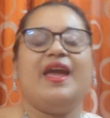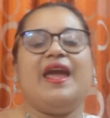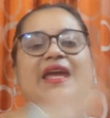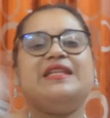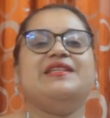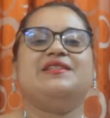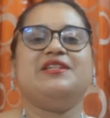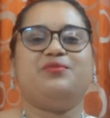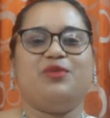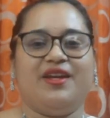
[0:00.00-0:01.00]
Hey, this
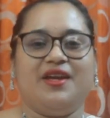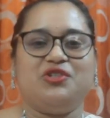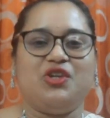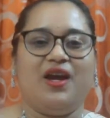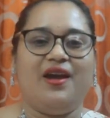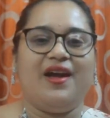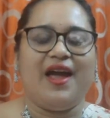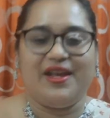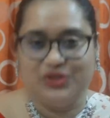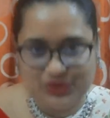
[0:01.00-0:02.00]
is Pragya Shaha,
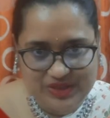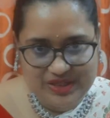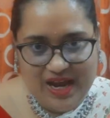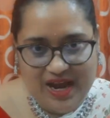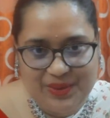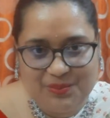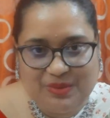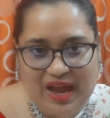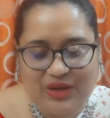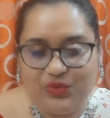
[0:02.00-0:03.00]
and today I am
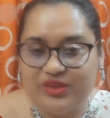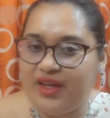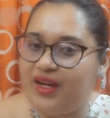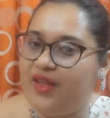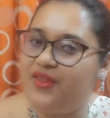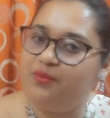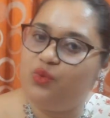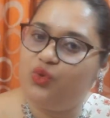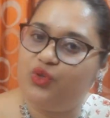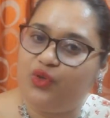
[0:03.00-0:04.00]
back with another
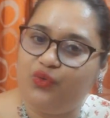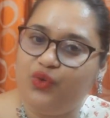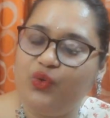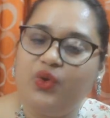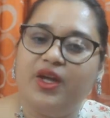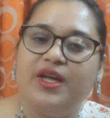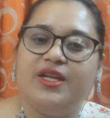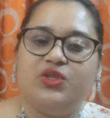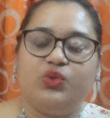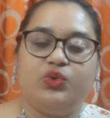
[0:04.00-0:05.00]
book review.
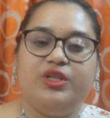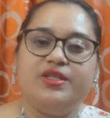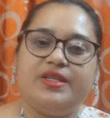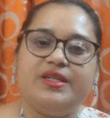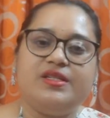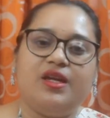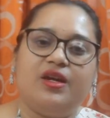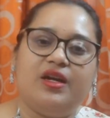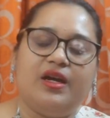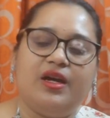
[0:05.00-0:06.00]
So, this is
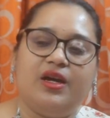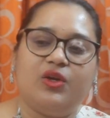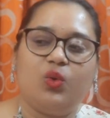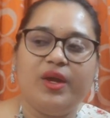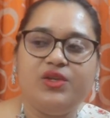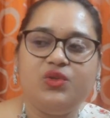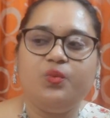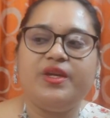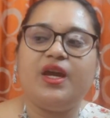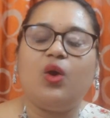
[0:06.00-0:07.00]
going to
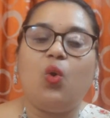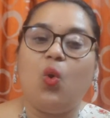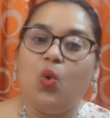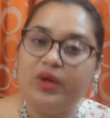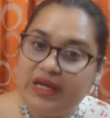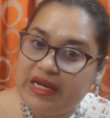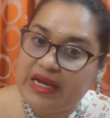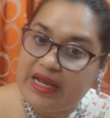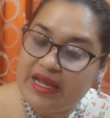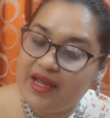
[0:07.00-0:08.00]
be
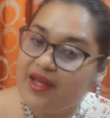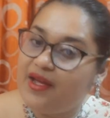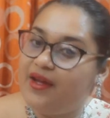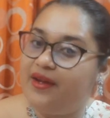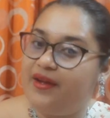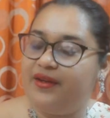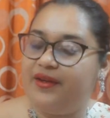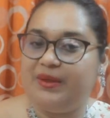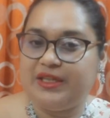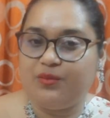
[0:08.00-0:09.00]
only
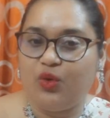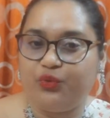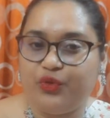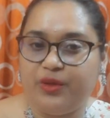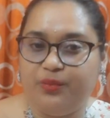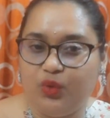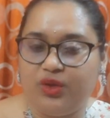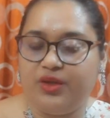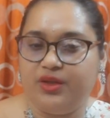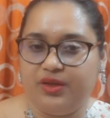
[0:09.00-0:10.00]
metamorphic
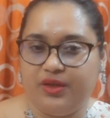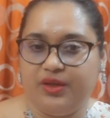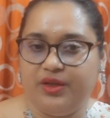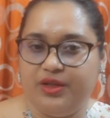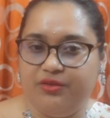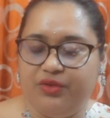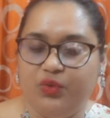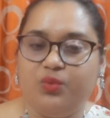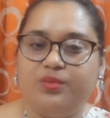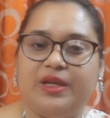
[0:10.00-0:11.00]
book review.